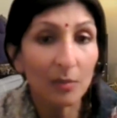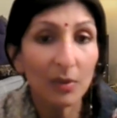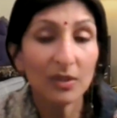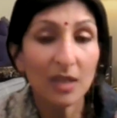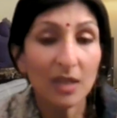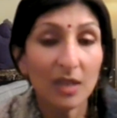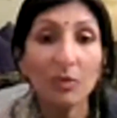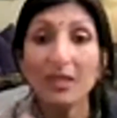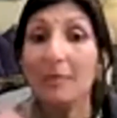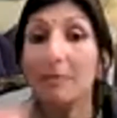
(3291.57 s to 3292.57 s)
Because
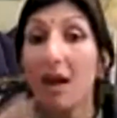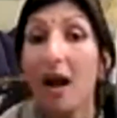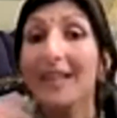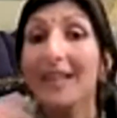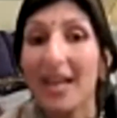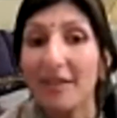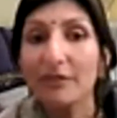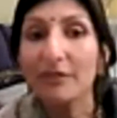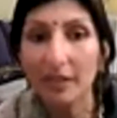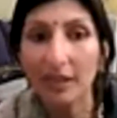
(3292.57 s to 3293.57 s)
ultimately, behind
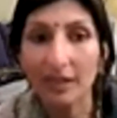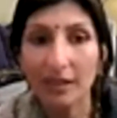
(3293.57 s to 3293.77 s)
everything,